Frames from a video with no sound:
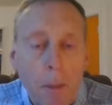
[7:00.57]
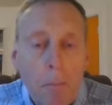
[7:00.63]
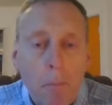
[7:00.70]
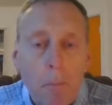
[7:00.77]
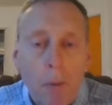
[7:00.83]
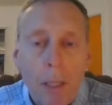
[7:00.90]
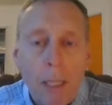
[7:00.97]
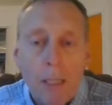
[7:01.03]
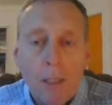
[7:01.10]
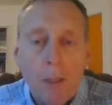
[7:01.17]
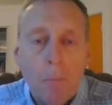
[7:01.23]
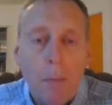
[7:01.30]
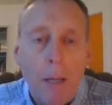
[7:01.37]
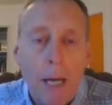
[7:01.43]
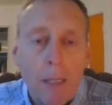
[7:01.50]
brings
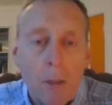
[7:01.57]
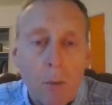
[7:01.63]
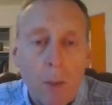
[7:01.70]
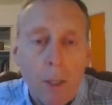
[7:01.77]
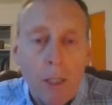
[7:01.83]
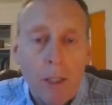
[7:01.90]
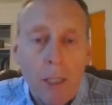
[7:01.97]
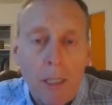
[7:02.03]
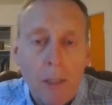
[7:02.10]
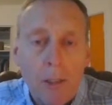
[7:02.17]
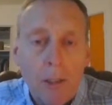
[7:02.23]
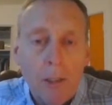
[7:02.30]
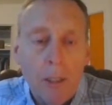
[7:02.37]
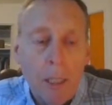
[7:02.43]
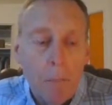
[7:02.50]
us back to where
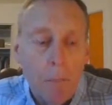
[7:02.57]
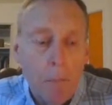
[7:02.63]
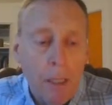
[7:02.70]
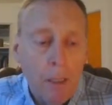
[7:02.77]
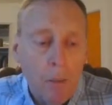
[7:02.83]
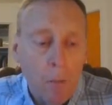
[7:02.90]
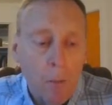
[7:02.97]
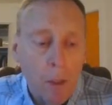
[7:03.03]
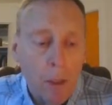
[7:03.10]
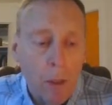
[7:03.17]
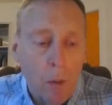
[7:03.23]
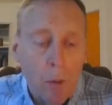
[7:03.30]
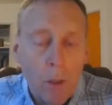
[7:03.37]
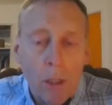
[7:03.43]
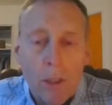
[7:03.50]
Jesus had been. We're
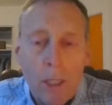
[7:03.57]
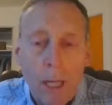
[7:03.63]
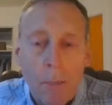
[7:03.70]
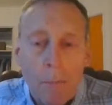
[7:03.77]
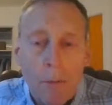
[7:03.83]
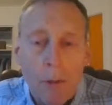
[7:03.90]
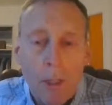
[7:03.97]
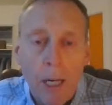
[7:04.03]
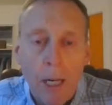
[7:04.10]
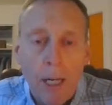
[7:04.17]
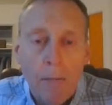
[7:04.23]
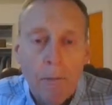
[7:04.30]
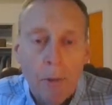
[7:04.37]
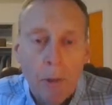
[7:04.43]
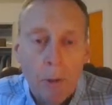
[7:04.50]
told in chapter
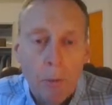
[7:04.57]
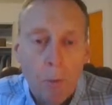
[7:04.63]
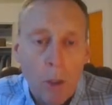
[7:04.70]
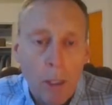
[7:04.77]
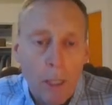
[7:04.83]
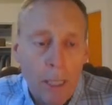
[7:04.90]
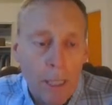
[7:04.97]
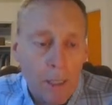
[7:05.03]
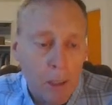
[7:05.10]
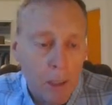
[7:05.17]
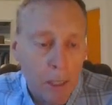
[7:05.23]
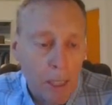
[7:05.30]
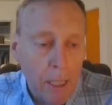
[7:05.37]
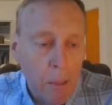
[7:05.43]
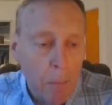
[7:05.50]
9, verse 1, that's
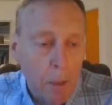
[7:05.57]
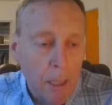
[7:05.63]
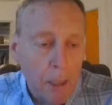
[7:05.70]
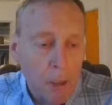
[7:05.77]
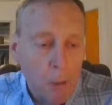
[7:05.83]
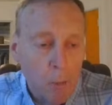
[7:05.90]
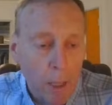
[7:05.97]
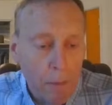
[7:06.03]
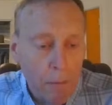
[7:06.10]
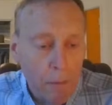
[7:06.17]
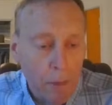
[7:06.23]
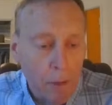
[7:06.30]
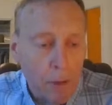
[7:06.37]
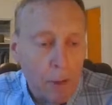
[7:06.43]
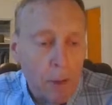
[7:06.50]
the key place
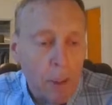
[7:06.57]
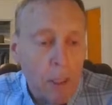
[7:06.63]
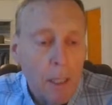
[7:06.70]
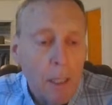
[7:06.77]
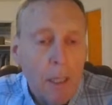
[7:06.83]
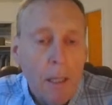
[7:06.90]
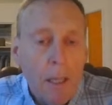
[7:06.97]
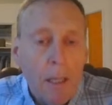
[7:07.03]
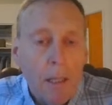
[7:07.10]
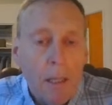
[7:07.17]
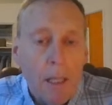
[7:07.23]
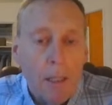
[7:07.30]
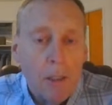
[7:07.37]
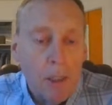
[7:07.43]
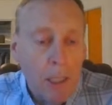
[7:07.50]
reference,
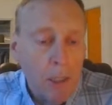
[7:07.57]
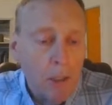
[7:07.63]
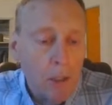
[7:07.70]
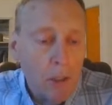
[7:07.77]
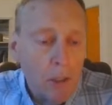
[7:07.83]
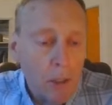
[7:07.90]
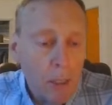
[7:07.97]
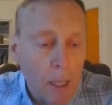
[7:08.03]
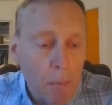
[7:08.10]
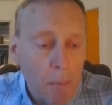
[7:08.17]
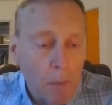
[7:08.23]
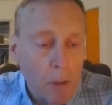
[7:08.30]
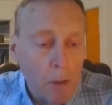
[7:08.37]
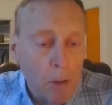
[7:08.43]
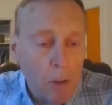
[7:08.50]
that Jesus
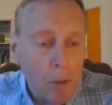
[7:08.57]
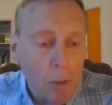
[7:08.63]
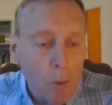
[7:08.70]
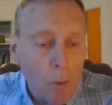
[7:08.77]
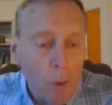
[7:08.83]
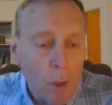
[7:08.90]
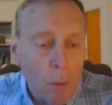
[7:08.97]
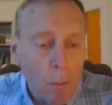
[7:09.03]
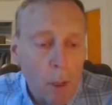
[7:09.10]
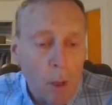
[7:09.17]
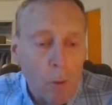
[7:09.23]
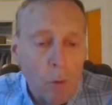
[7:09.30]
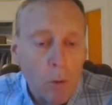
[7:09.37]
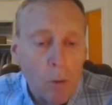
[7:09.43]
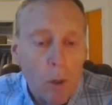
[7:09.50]
stepped into a
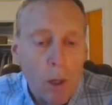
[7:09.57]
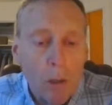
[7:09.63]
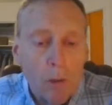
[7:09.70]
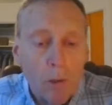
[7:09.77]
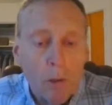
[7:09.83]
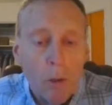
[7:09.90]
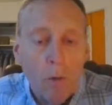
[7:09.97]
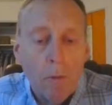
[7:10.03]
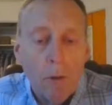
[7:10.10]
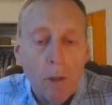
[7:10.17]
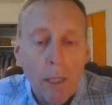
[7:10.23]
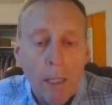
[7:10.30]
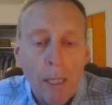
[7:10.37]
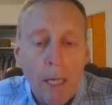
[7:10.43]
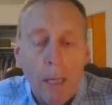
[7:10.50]
boat, crossed over,
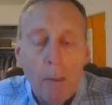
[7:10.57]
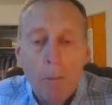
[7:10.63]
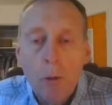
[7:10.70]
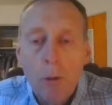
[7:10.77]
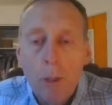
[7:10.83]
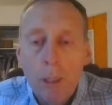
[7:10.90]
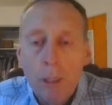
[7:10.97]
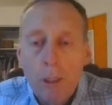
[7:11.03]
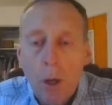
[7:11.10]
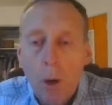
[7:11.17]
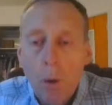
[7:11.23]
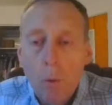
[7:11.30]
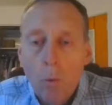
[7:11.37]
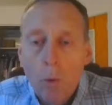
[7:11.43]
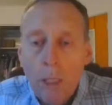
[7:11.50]
and came to his
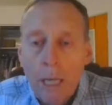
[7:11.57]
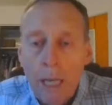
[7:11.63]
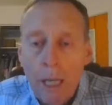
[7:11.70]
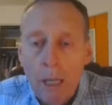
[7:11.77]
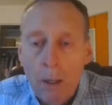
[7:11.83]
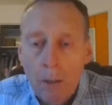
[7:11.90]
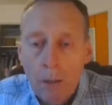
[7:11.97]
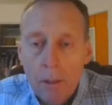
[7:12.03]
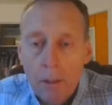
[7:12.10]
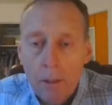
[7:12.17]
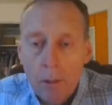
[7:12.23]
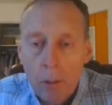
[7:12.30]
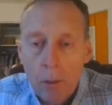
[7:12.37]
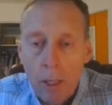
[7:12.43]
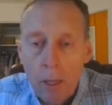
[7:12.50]
own town.
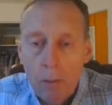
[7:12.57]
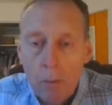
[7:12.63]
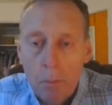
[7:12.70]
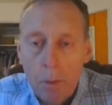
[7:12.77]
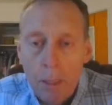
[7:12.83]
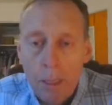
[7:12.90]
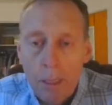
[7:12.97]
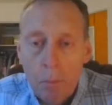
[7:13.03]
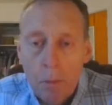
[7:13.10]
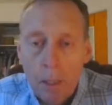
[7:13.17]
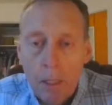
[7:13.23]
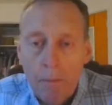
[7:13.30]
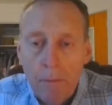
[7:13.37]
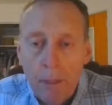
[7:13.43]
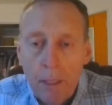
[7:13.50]
So that would be him
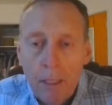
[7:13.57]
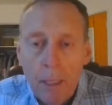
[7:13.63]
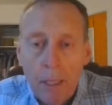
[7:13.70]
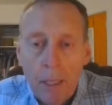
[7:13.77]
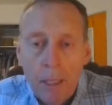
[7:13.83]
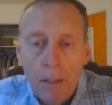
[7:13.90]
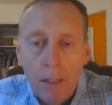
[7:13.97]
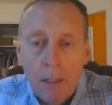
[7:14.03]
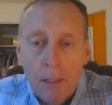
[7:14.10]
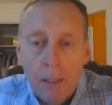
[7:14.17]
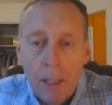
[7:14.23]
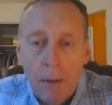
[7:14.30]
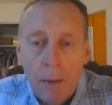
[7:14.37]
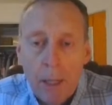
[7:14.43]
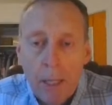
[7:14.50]
leaving this
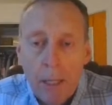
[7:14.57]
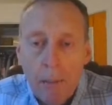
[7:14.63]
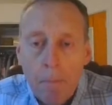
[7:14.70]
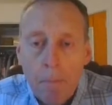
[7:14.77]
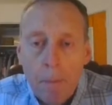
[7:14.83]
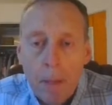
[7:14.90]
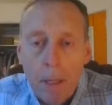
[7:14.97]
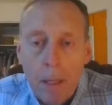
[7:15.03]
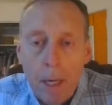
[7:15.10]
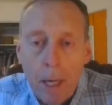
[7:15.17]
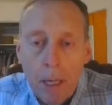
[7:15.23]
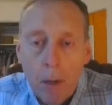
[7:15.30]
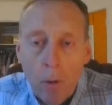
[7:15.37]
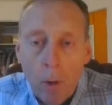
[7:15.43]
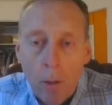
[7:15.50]
area
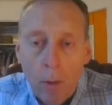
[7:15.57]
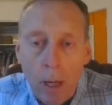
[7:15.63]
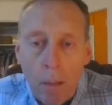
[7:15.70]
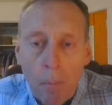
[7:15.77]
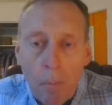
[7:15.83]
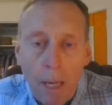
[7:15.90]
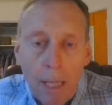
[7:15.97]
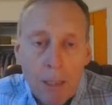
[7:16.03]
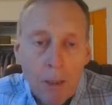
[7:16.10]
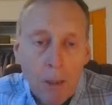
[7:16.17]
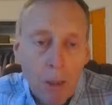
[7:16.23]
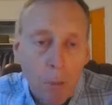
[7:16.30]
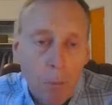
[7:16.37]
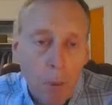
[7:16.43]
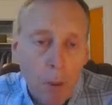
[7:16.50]
and going right back
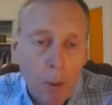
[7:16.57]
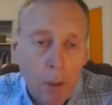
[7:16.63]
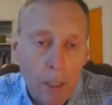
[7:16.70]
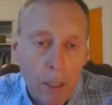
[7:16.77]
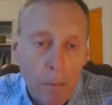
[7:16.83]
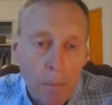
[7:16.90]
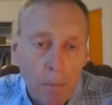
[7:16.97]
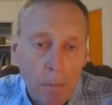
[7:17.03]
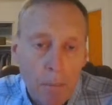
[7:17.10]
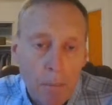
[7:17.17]
to Capernaum.